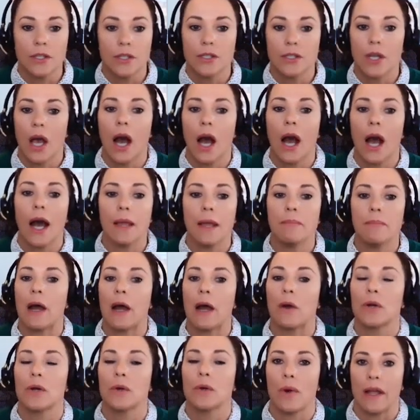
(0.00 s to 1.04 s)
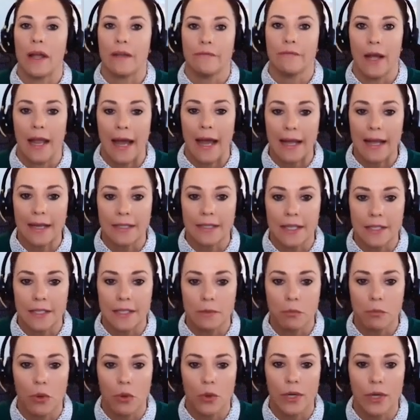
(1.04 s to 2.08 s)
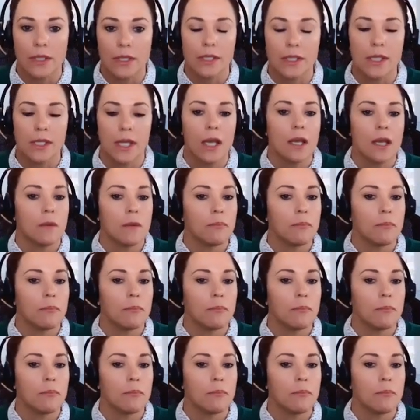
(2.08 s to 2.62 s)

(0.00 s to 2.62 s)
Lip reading: to high power Wi-Fi access points,